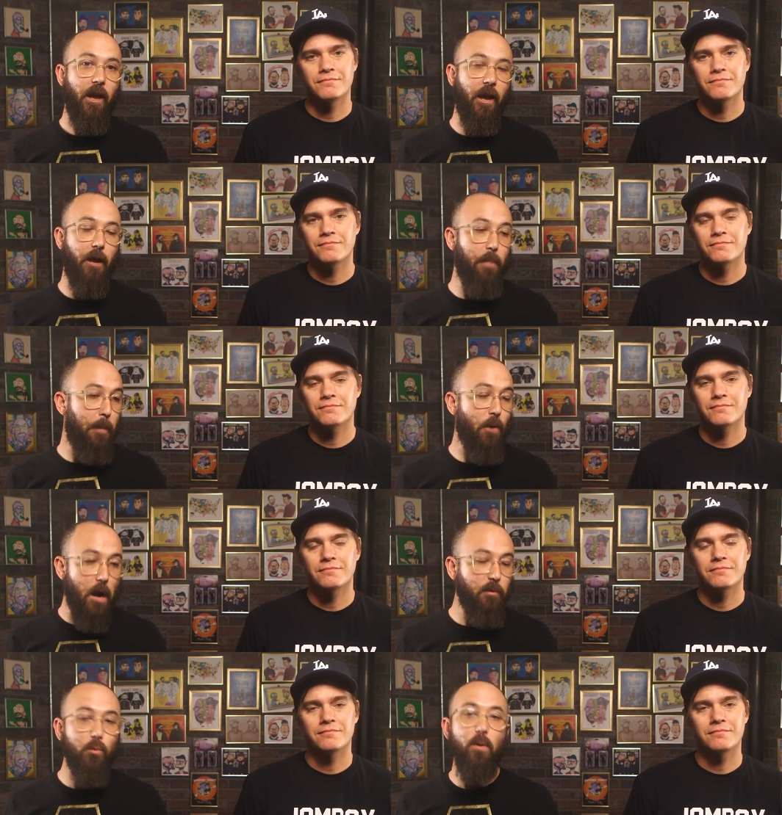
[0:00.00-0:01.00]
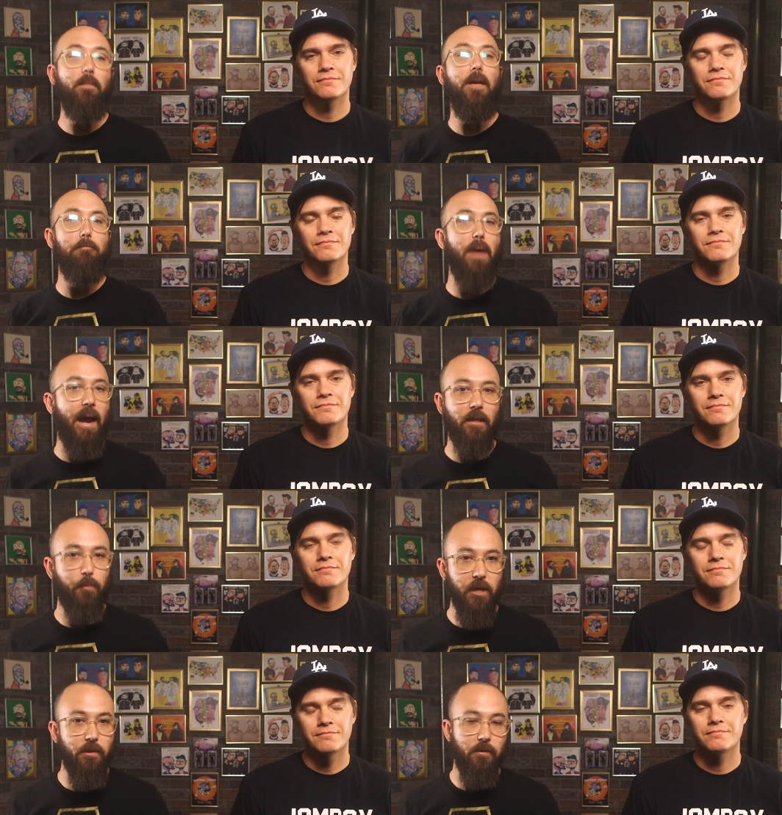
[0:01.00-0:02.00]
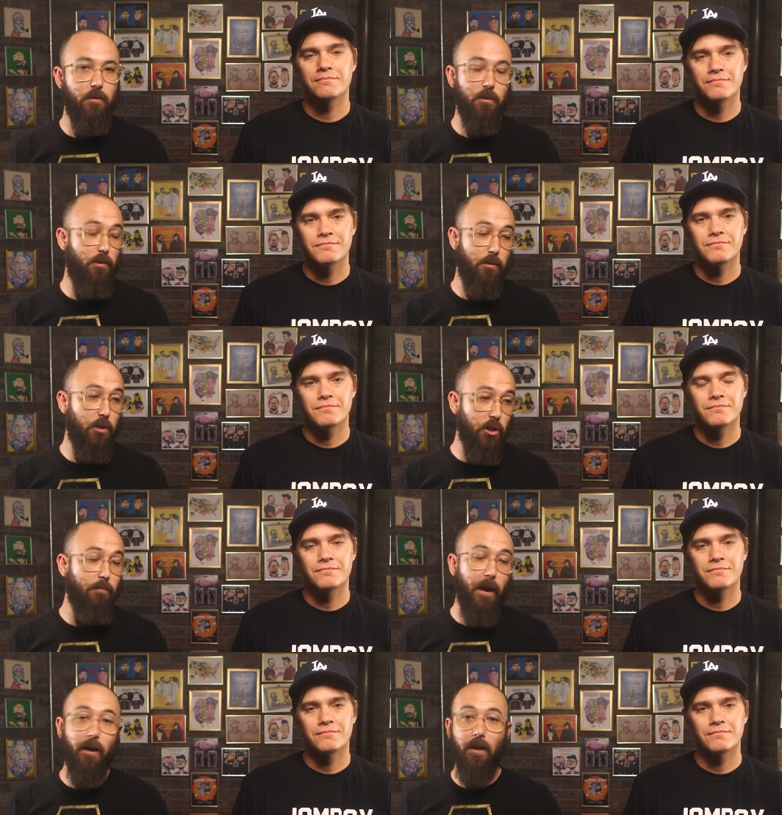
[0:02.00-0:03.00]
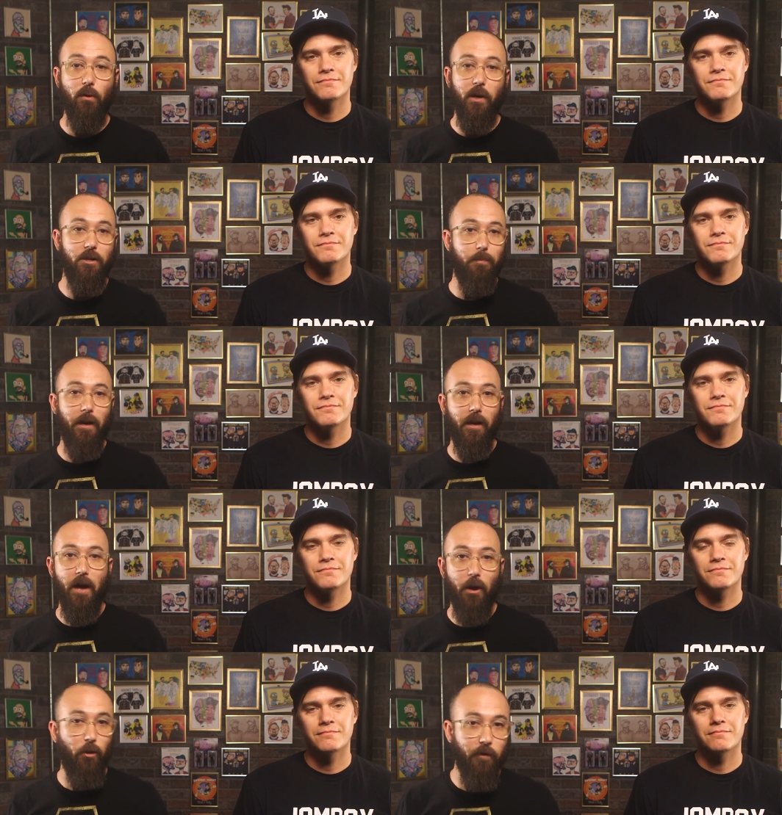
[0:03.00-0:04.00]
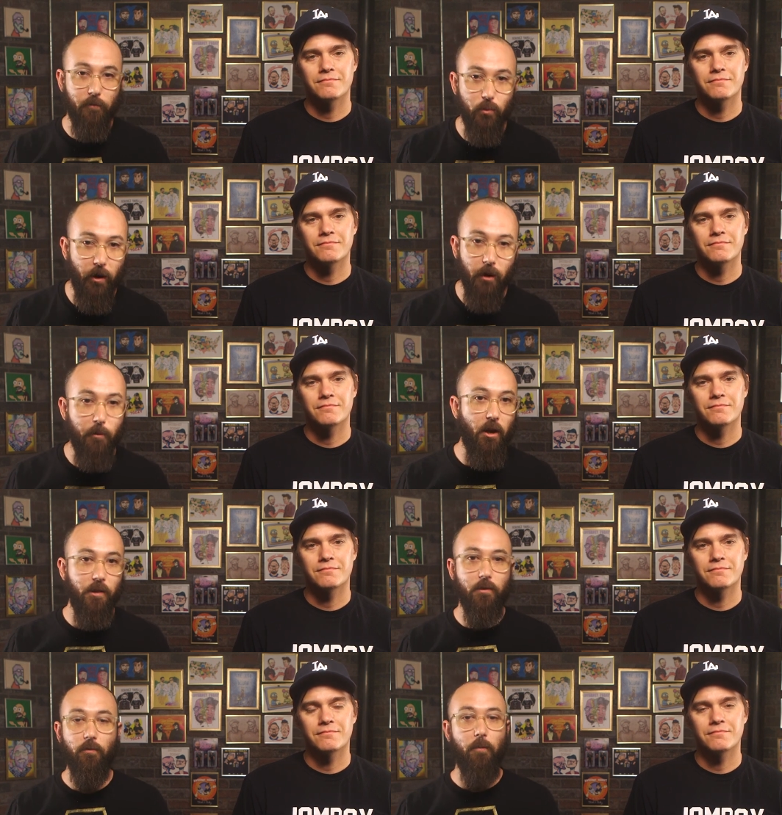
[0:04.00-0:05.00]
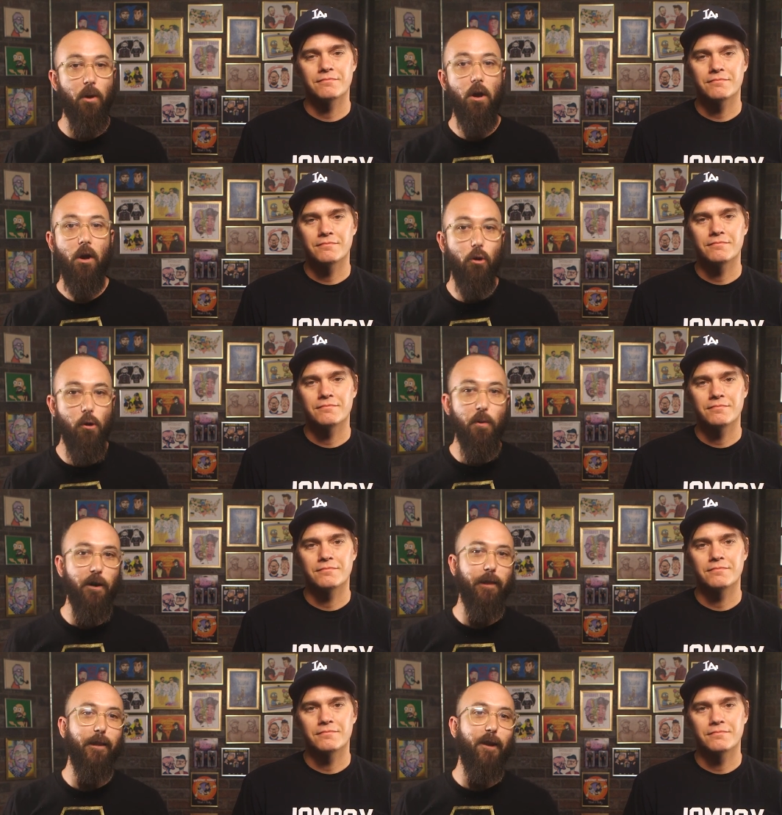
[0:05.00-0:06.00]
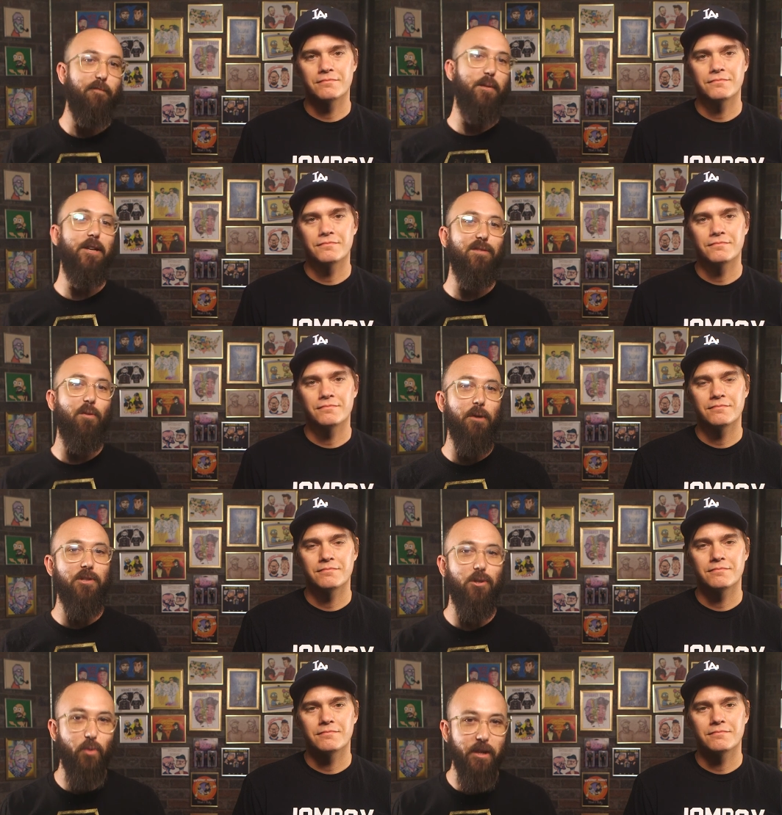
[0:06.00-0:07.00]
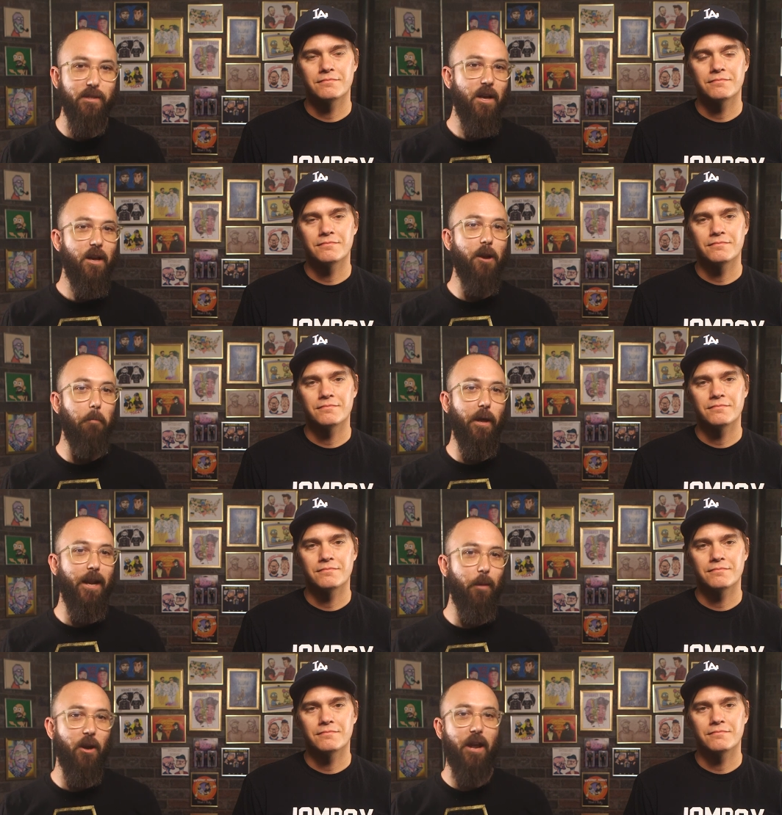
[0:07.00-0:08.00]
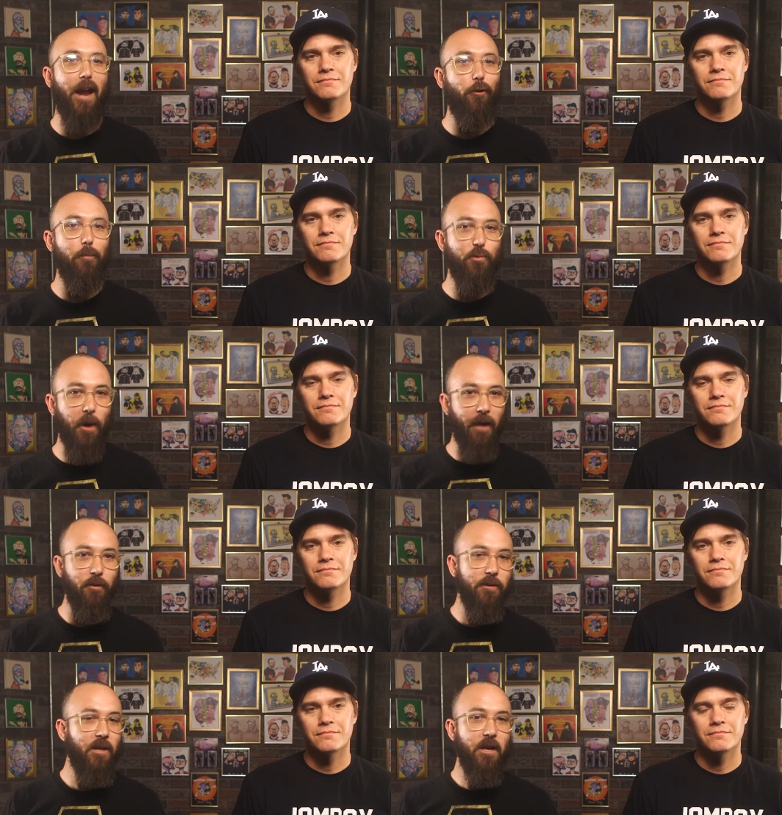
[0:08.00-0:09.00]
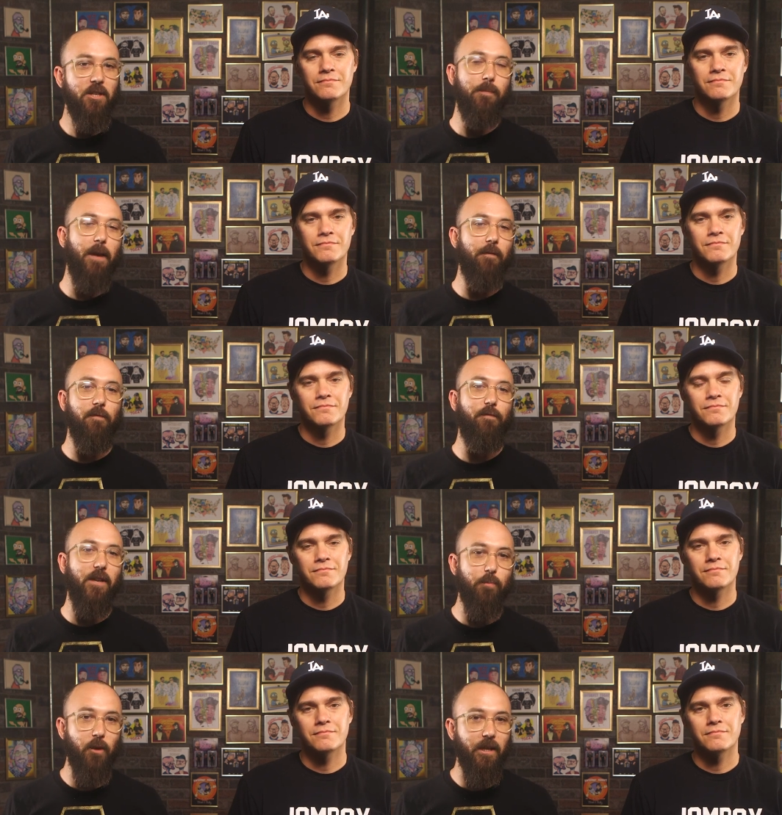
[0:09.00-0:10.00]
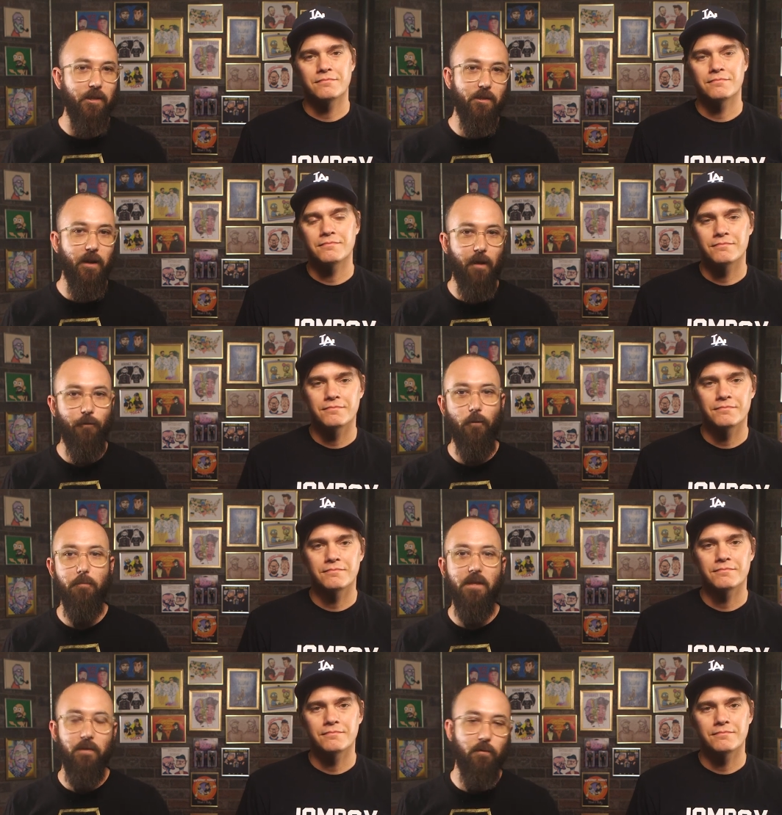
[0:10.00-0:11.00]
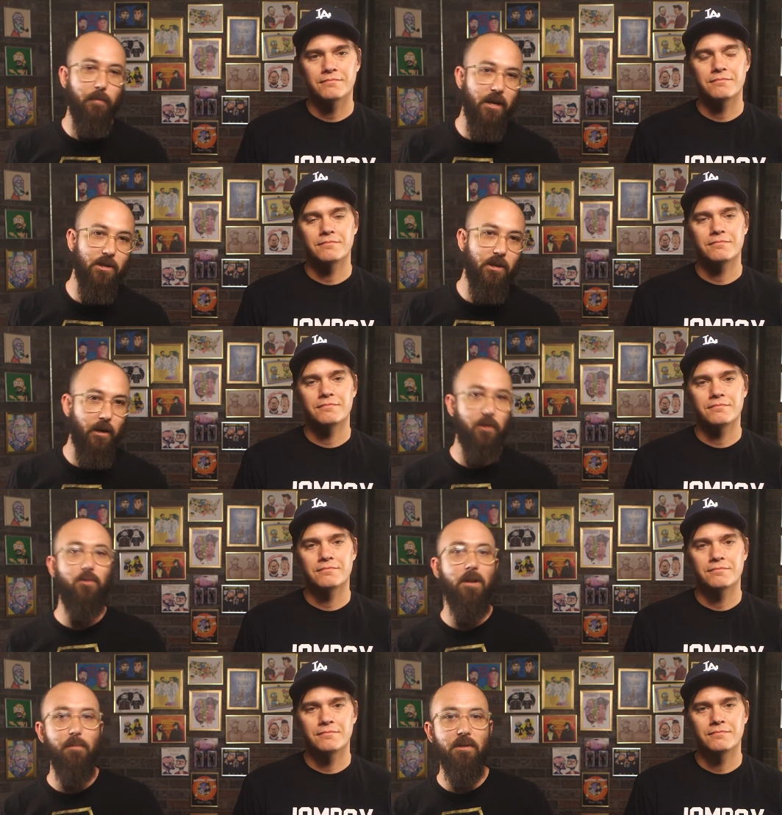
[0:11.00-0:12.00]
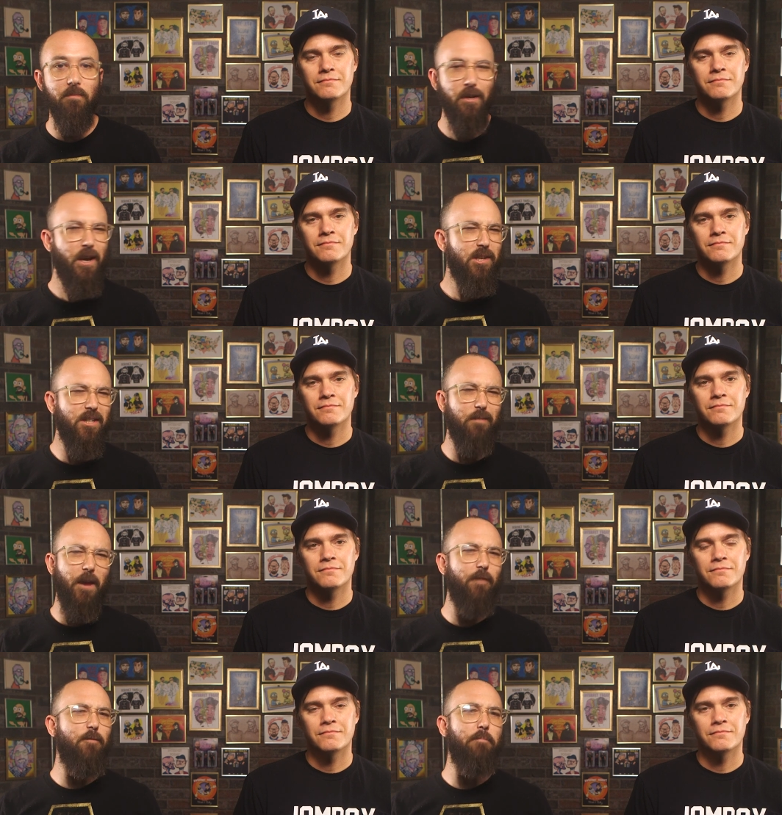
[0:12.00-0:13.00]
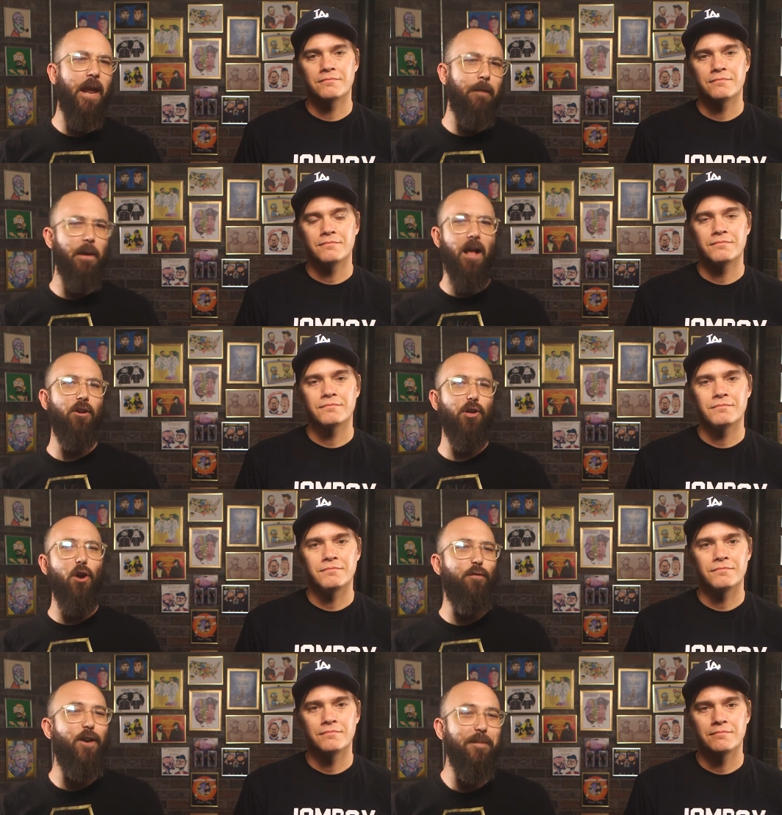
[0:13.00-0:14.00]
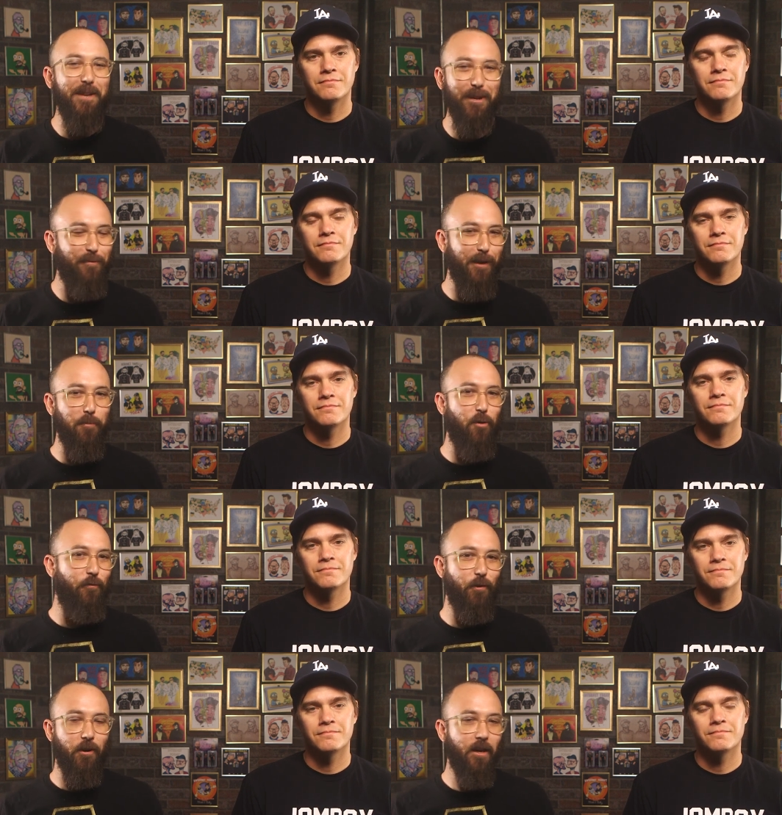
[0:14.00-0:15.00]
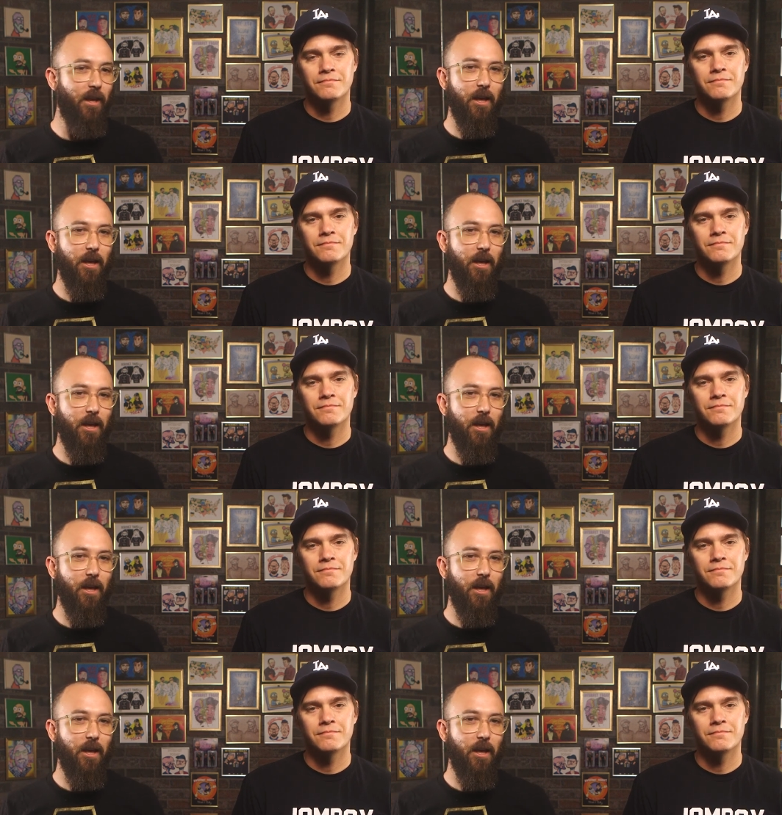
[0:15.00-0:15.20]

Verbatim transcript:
Speaker 1: And by problems, we mean bans, because she's banned everywhere. She's banned not only from Twitter, but also from Uber and Lyft because of a bunch of tweets complaining about Arab drivers. She's banned from Facebook and Instagram for misinformation and extremism. She's banned from PayPal, GoFundMe, and Venmo for